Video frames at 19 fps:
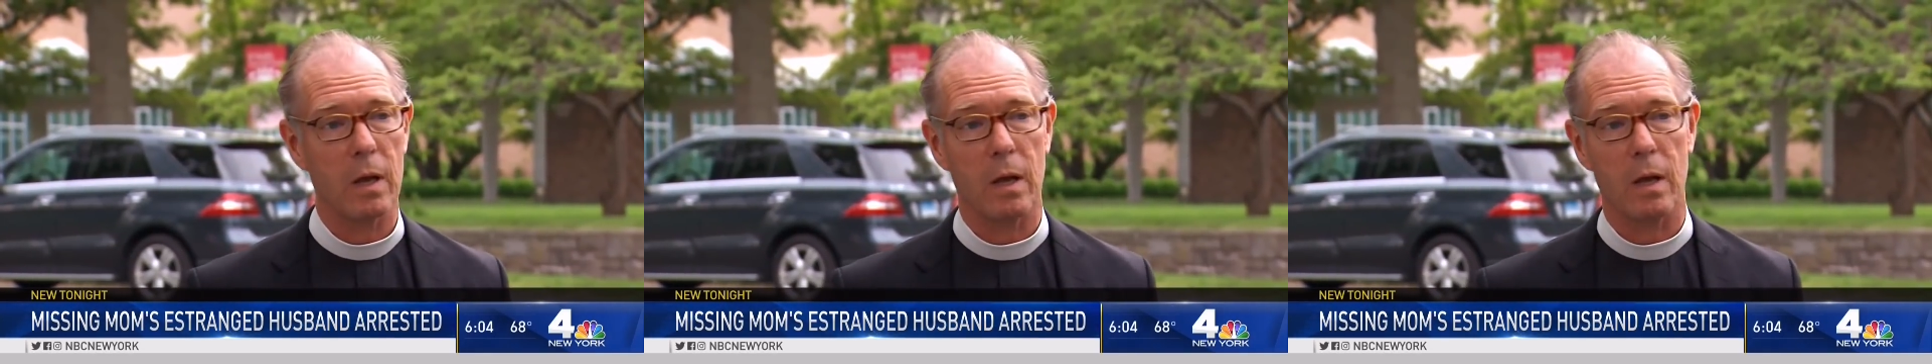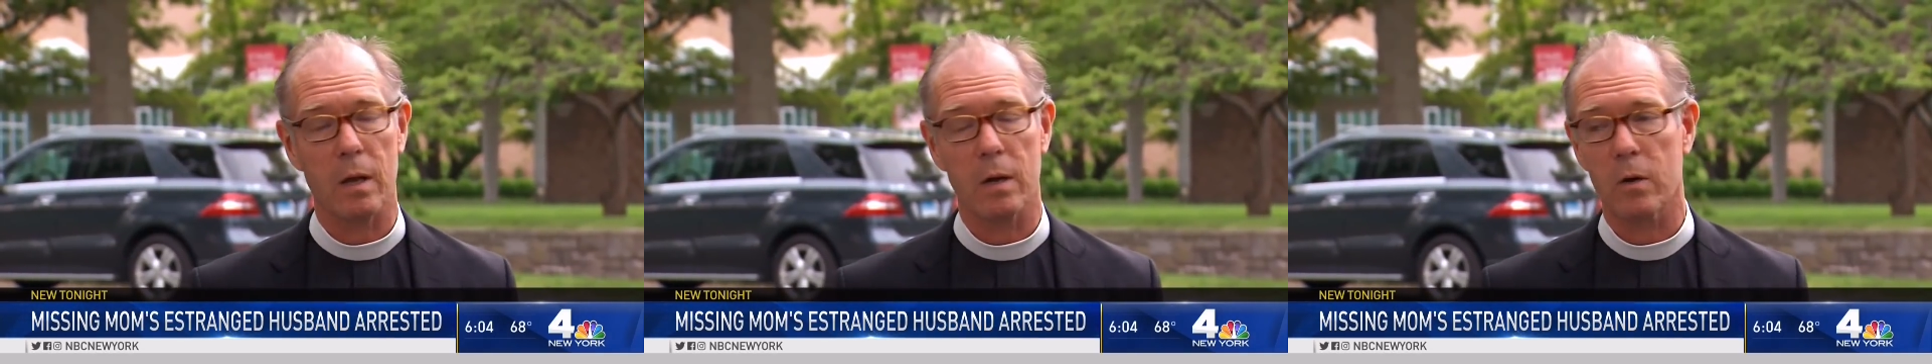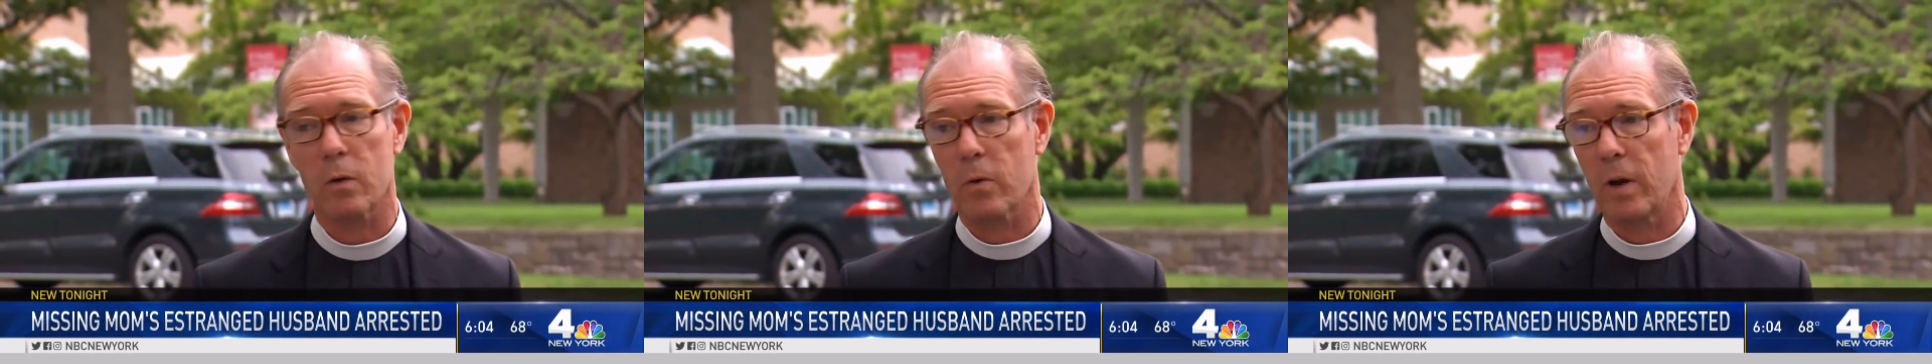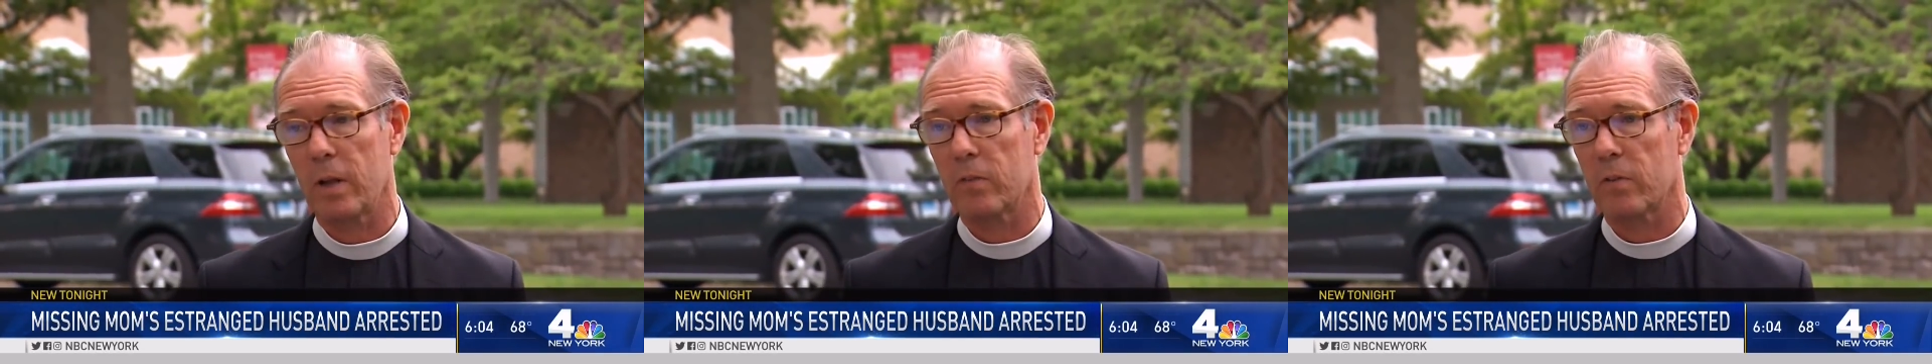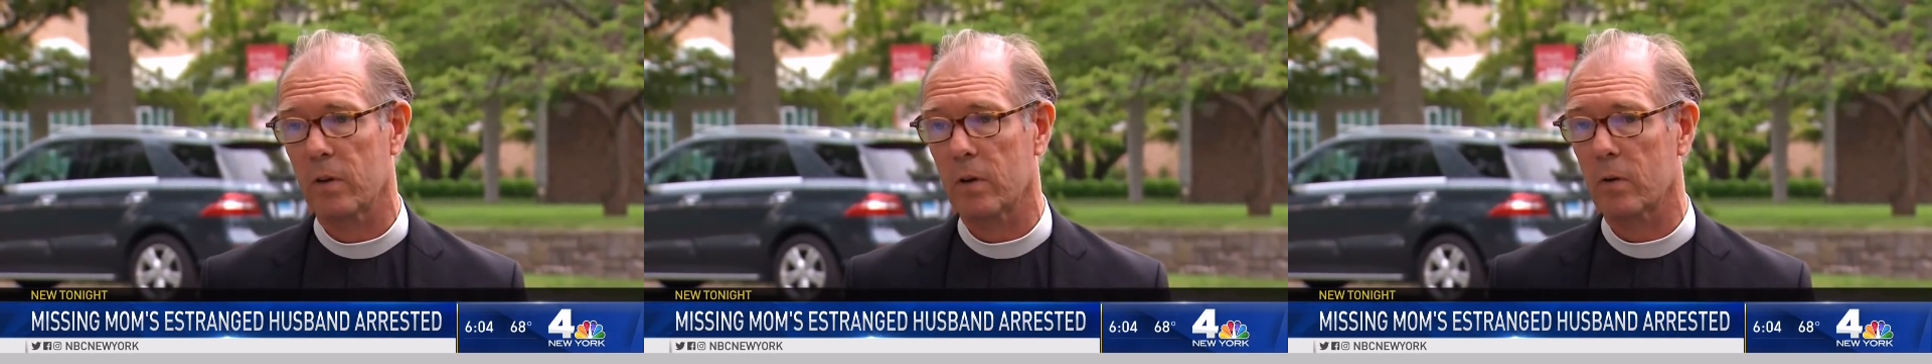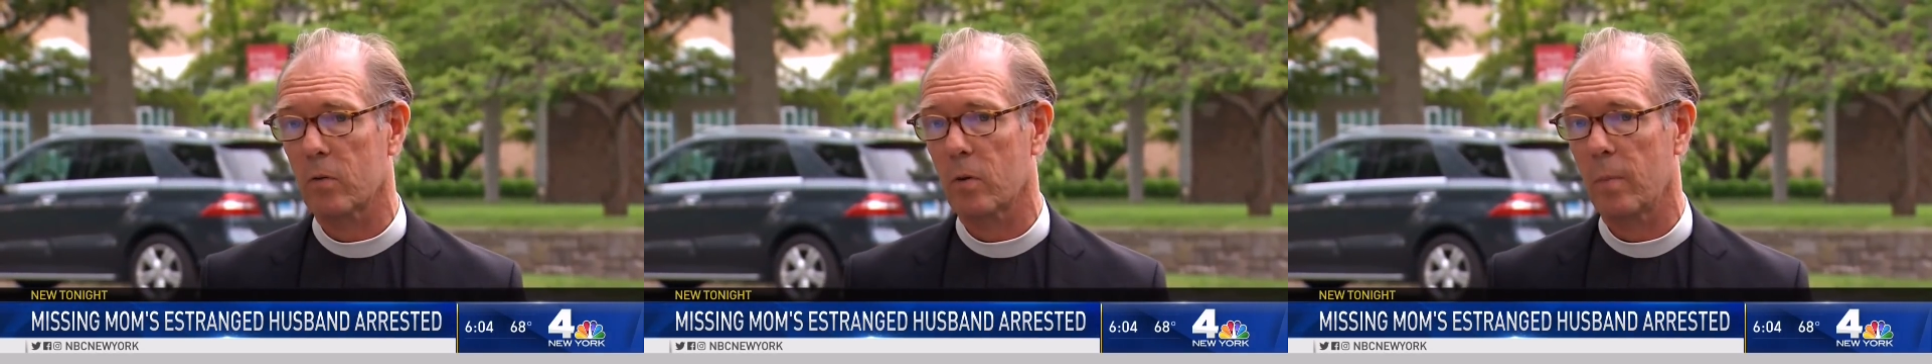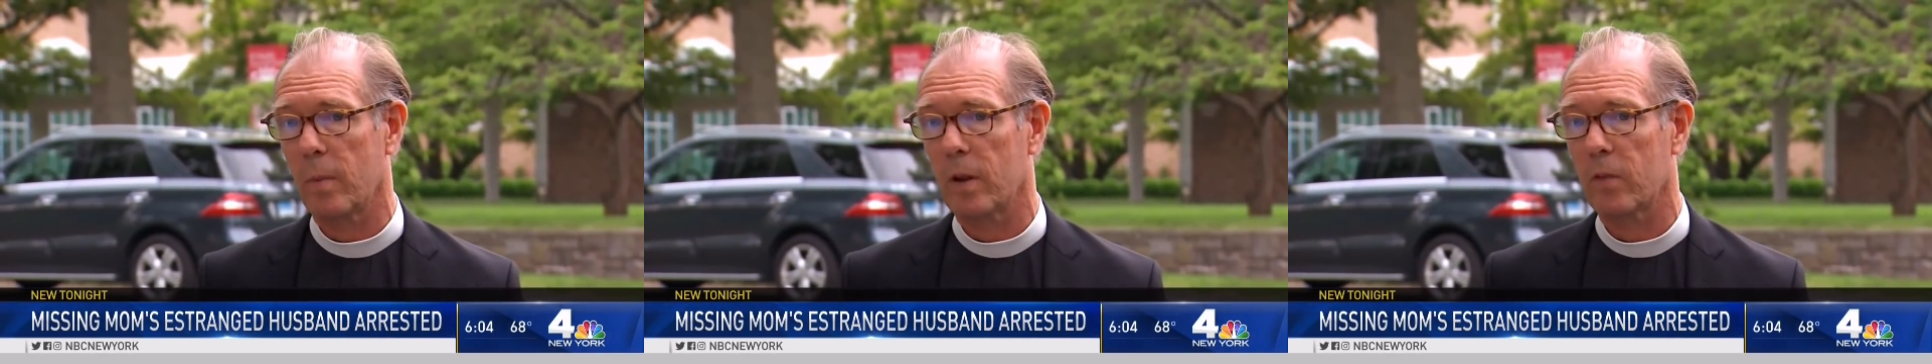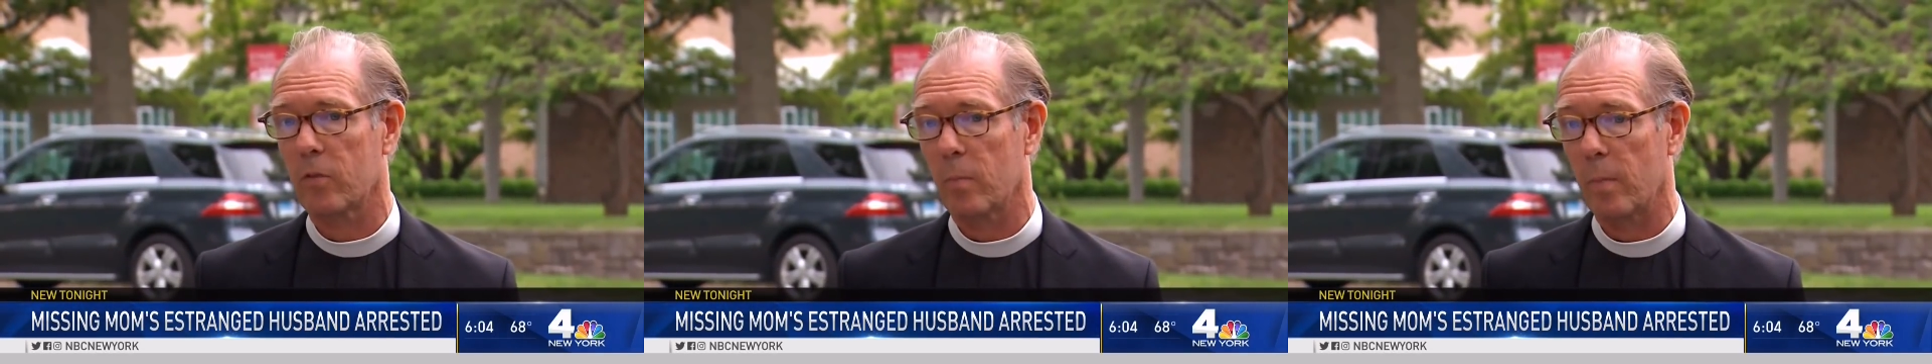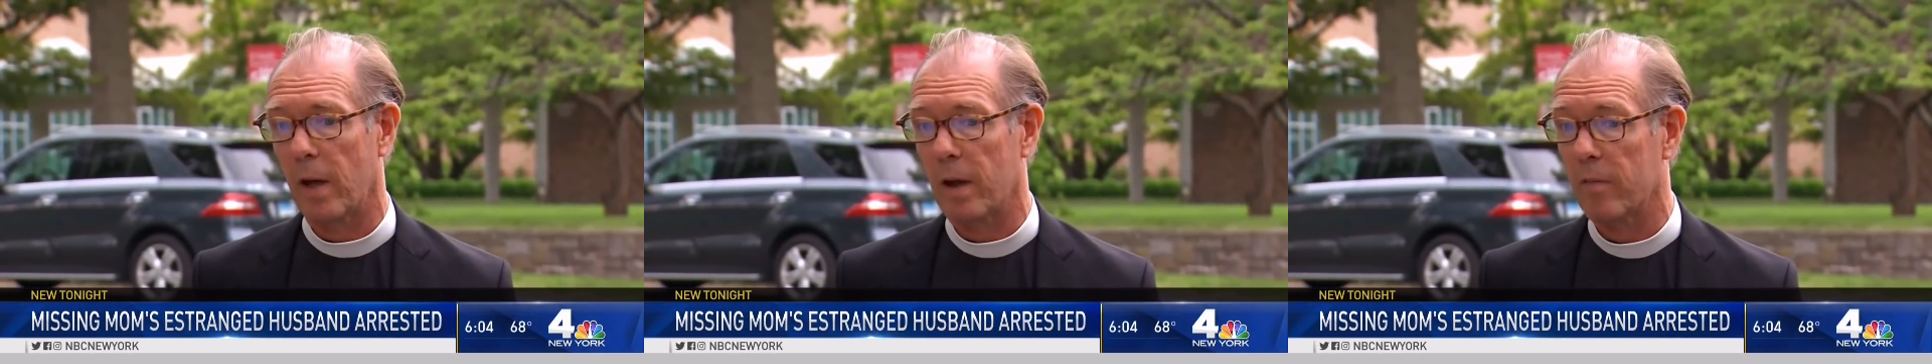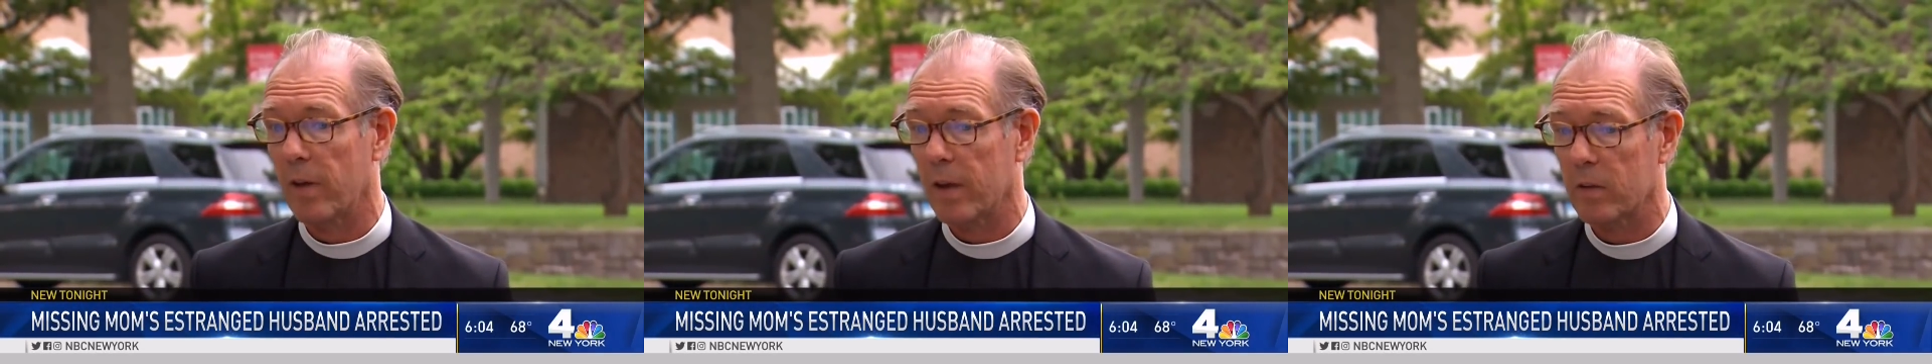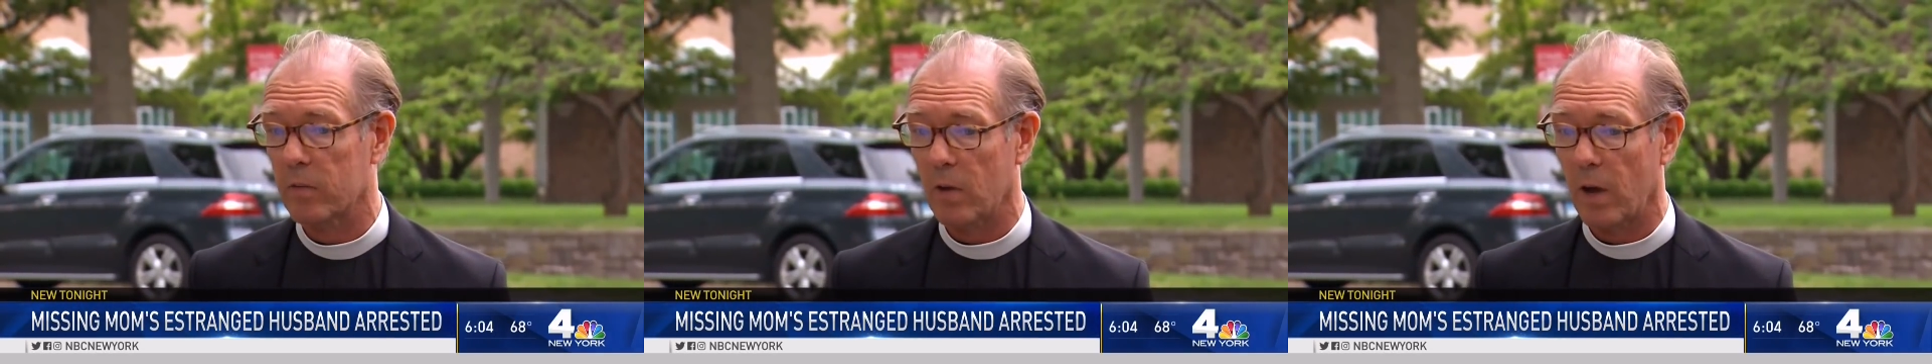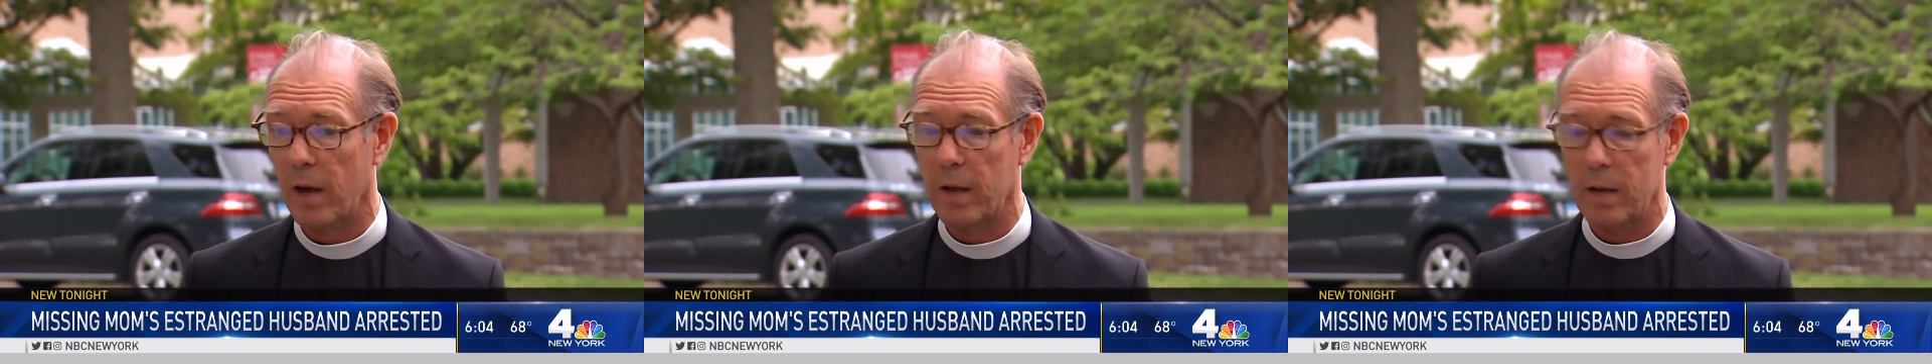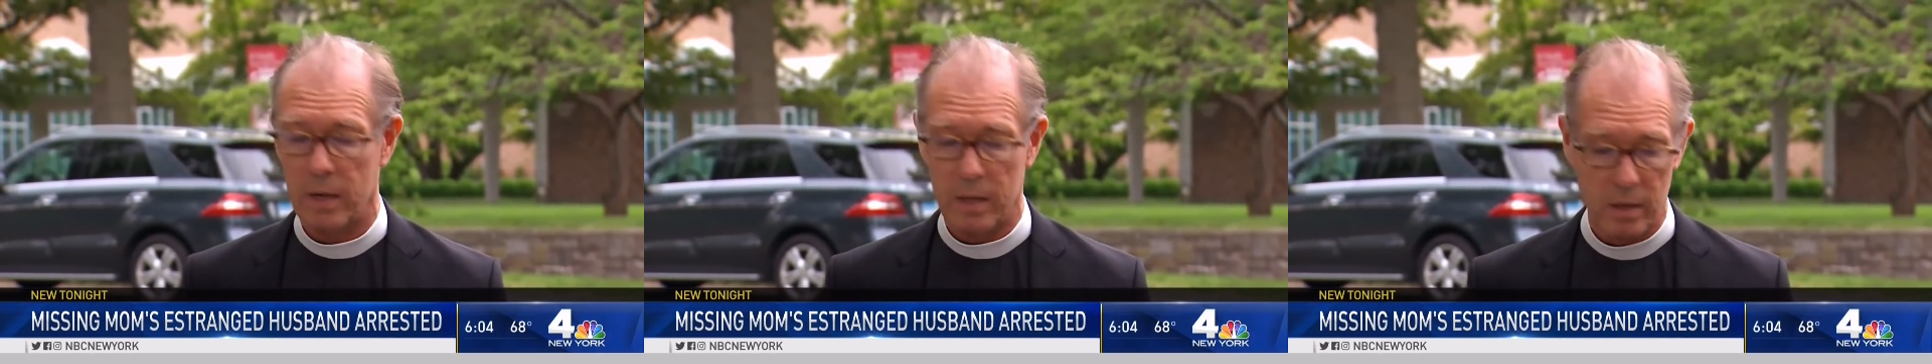and creates a tremendous amount of
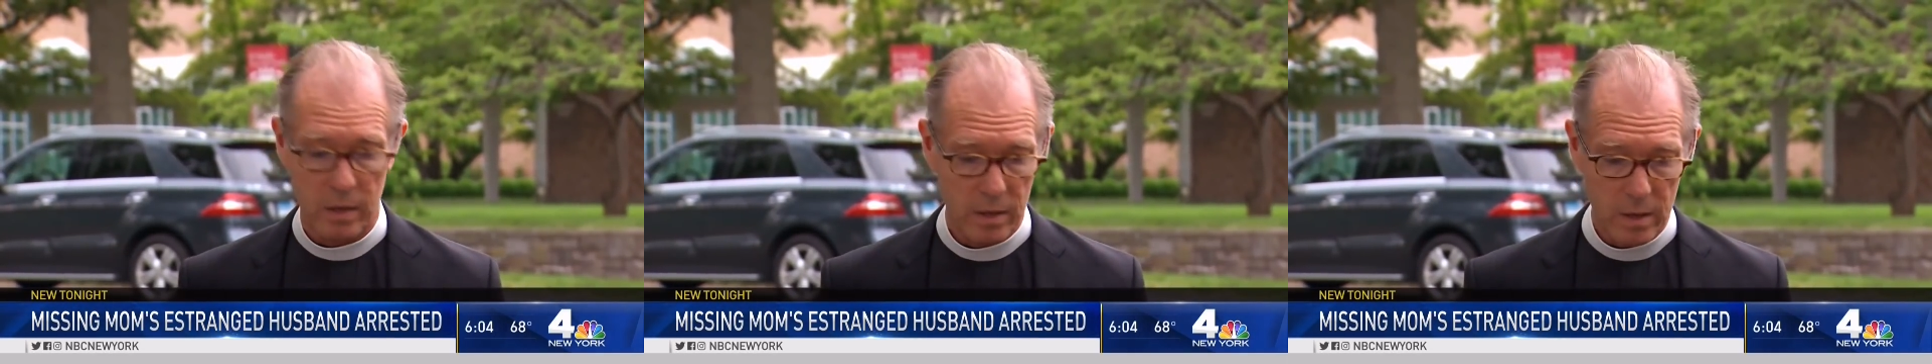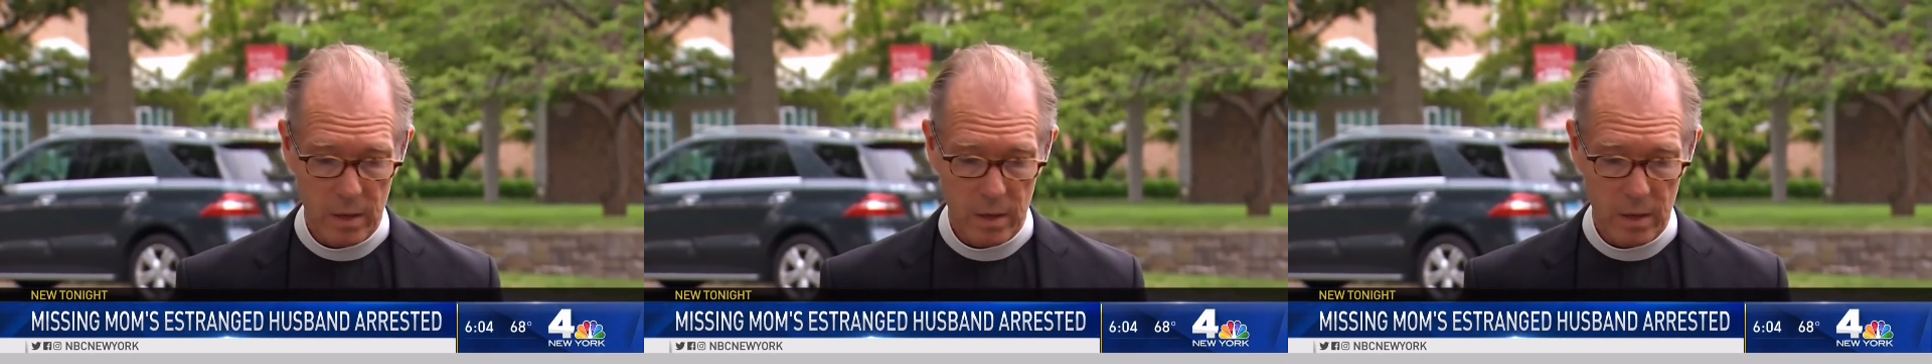anxiety